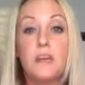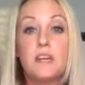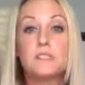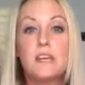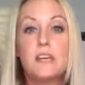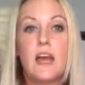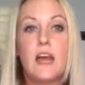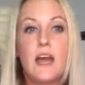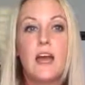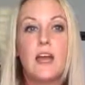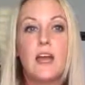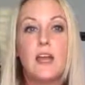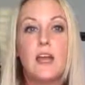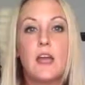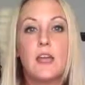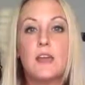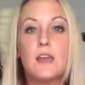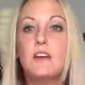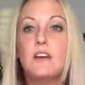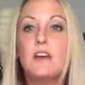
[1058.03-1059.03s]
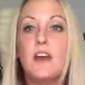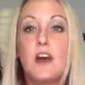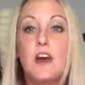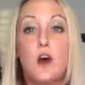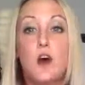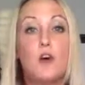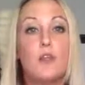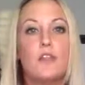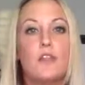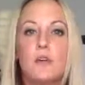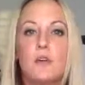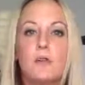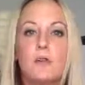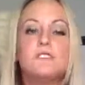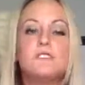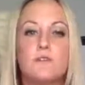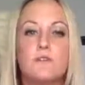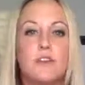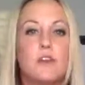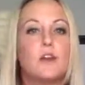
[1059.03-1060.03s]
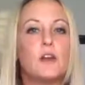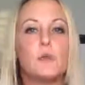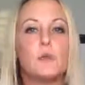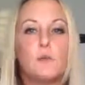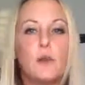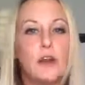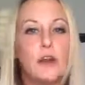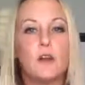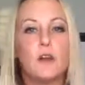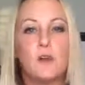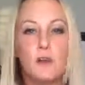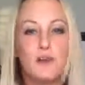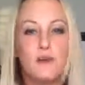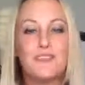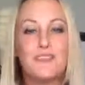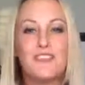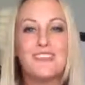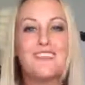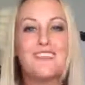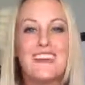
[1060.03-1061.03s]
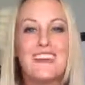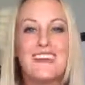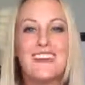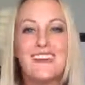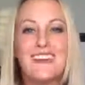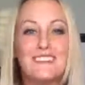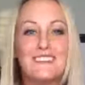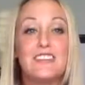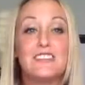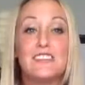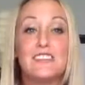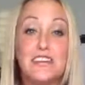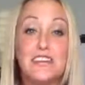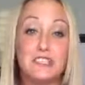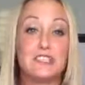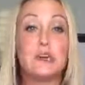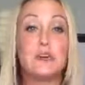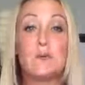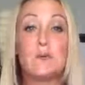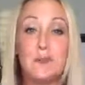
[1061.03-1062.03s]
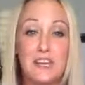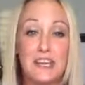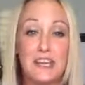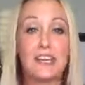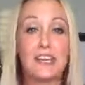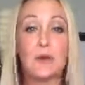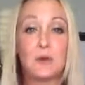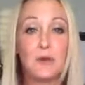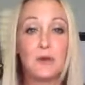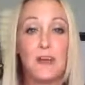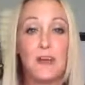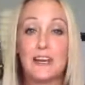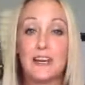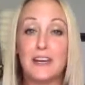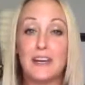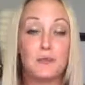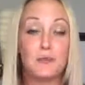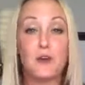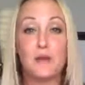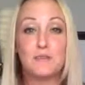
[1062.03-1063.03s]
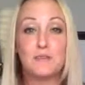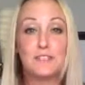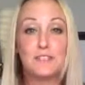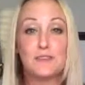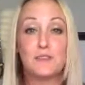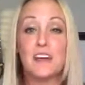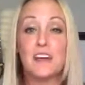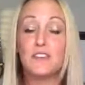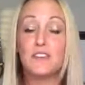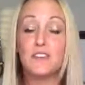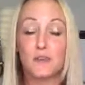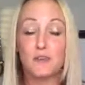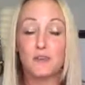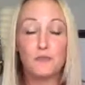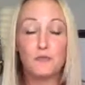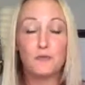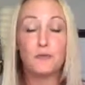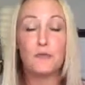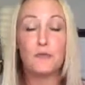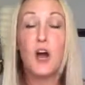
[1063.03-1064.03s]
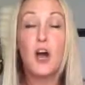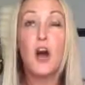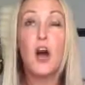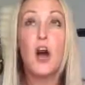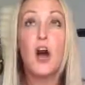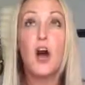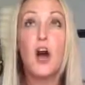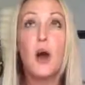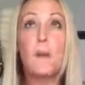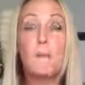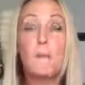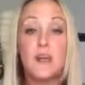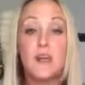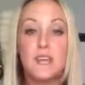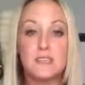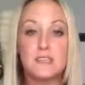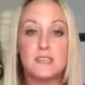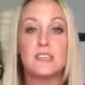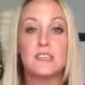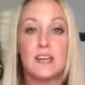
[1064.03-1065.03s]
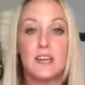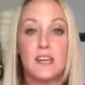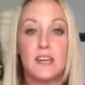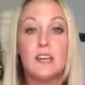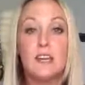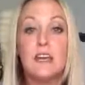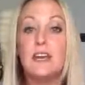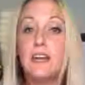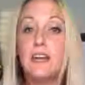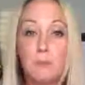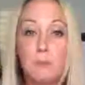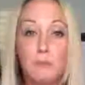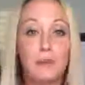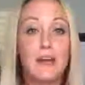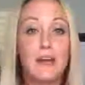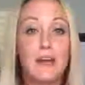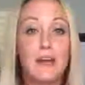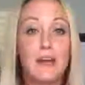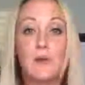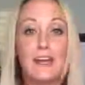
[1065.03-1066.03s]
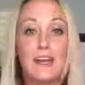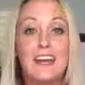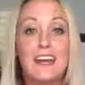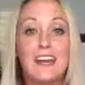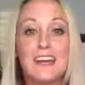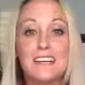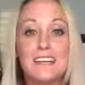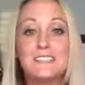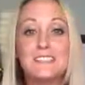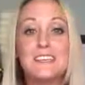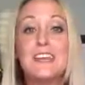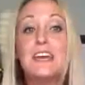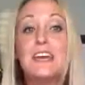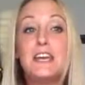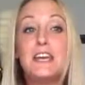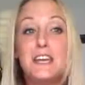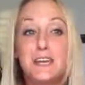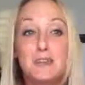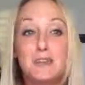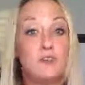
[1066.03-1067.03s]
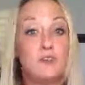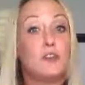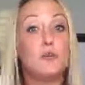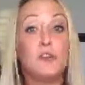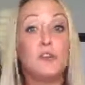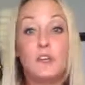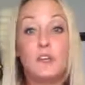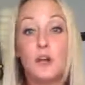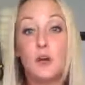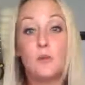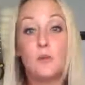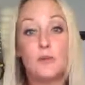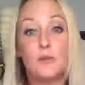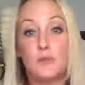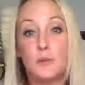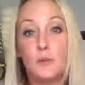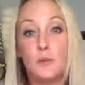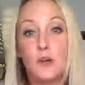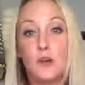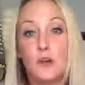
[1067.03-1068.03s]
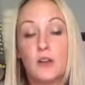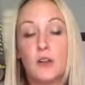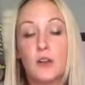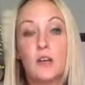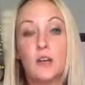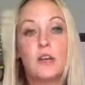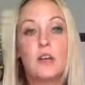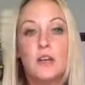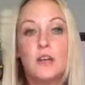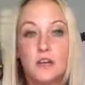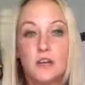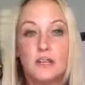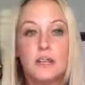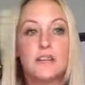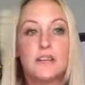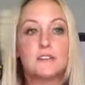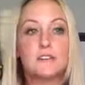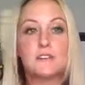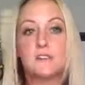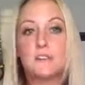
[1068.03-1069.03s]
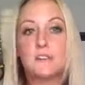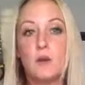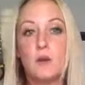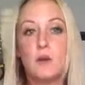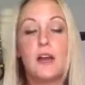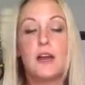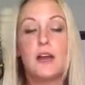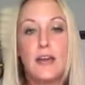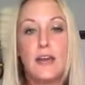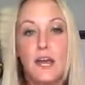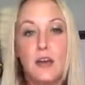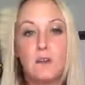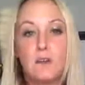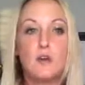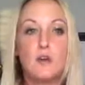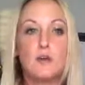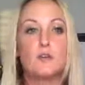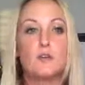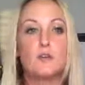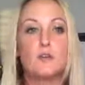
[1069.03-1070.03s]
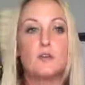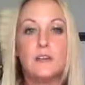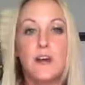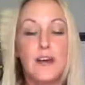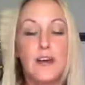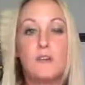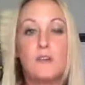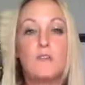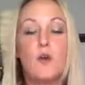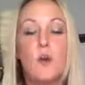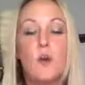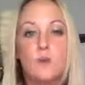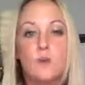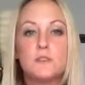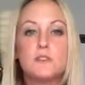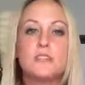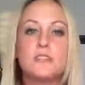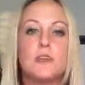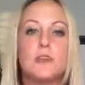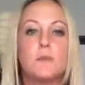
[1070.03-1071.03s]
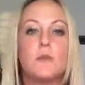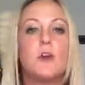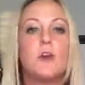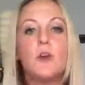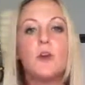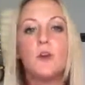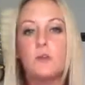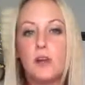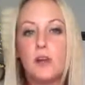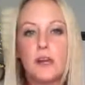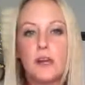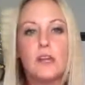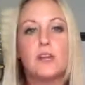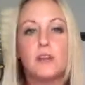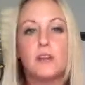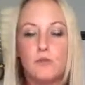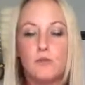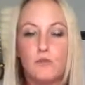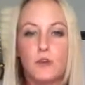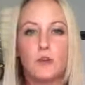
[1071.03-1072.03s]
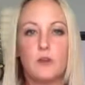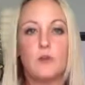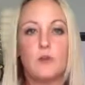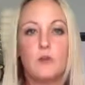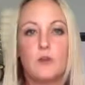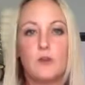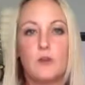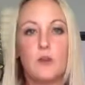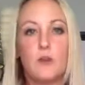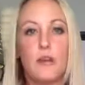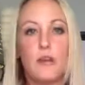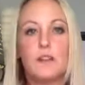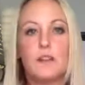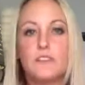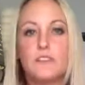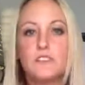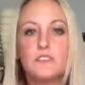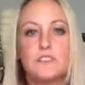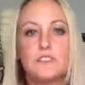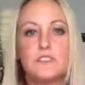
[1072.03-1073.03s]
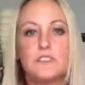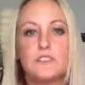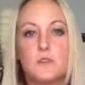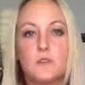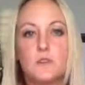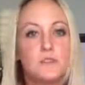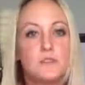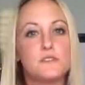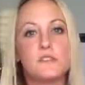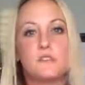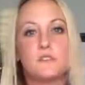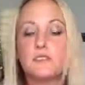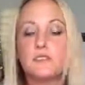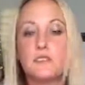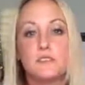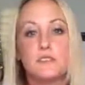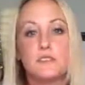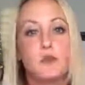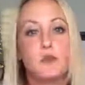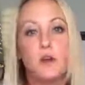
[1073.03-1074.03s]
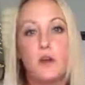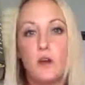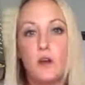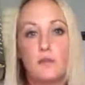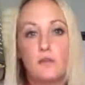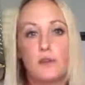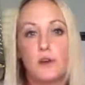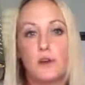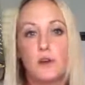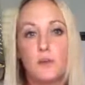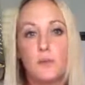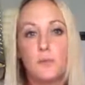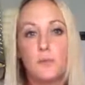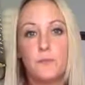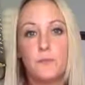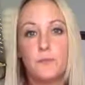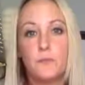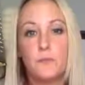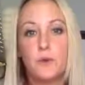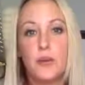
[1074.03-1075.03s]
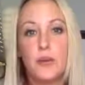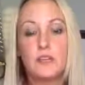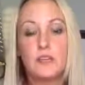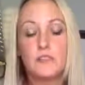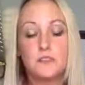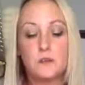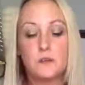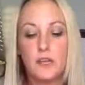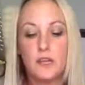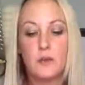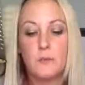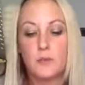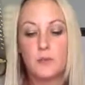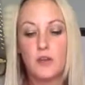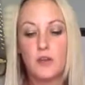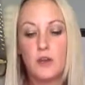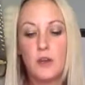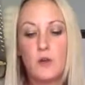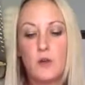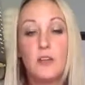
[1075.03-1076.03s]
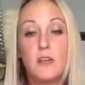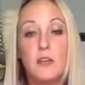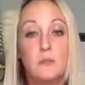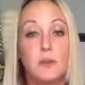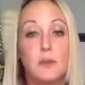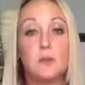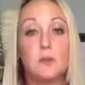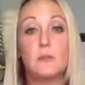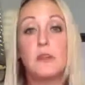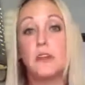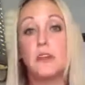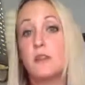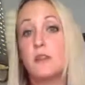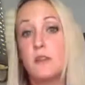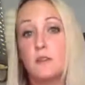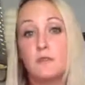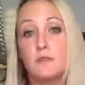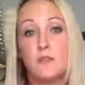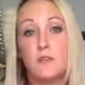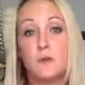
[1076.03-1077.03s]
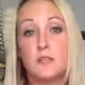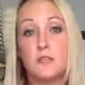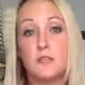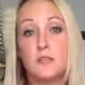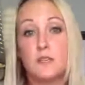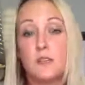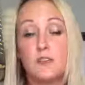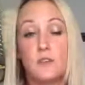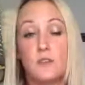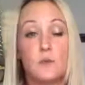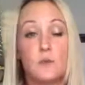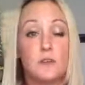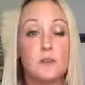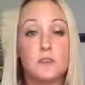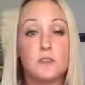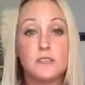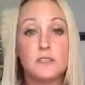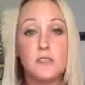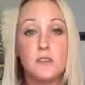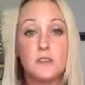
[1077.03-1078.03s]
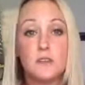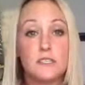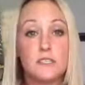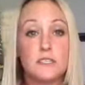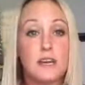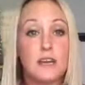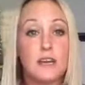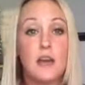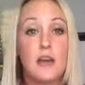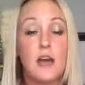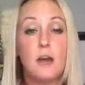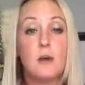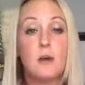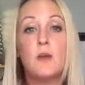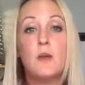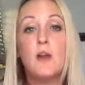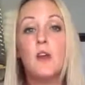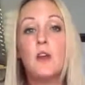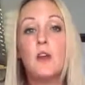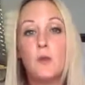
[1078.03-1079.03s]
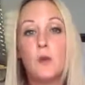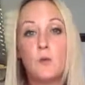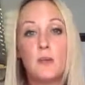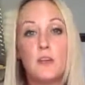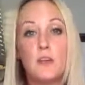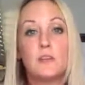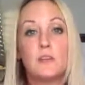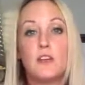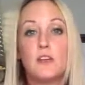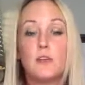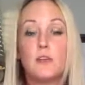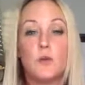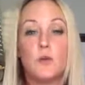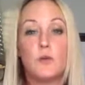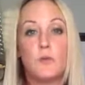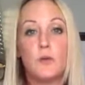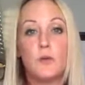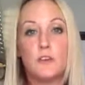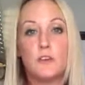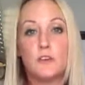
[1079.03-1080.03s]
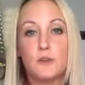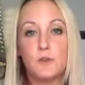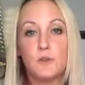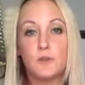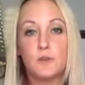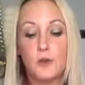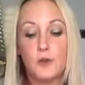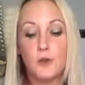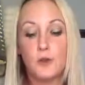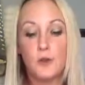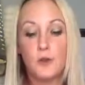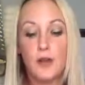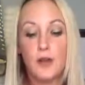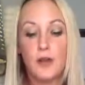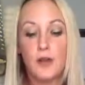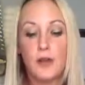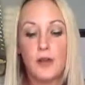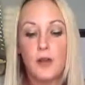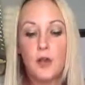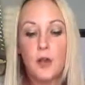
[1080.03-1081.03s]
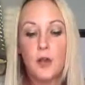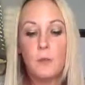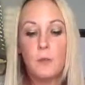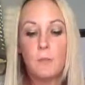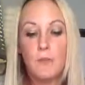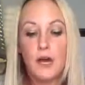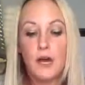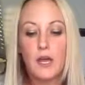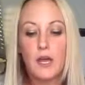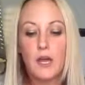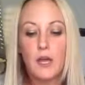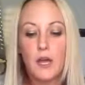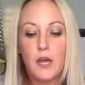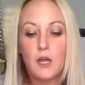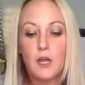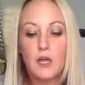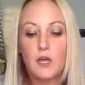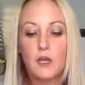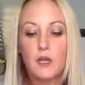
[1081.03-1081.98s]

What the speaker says: Because although it's very rare that they don't get it right. I promise you that. They're amazing. And by the way, guys, if you need help with your marketing, let us know. I have a whole team ready and available. Okay. That's just one of the services we offer. Okay. So let me know. Email me at info@takingthewheelconsulting.com. We can let you know what we can do for you. Okay. But,